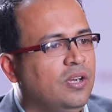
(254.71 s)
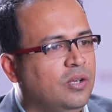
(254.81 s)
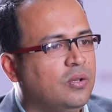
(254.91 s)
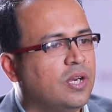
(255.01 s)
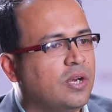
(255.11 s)

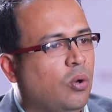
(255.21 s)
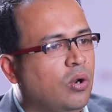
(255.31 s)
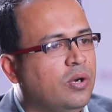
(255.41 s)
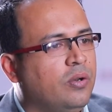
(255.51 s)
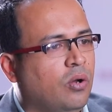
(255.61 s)
There are
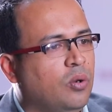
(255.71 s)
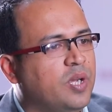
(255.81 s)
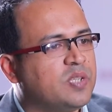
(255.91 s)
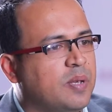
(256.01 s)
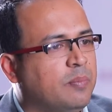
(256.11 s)

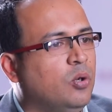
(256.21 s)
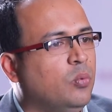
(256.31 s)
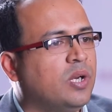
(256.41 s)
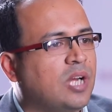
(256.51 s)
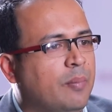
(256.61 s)
always people who
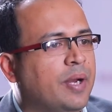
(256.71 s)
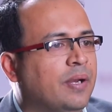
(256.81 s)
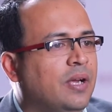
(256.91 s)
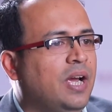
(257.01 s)
will come in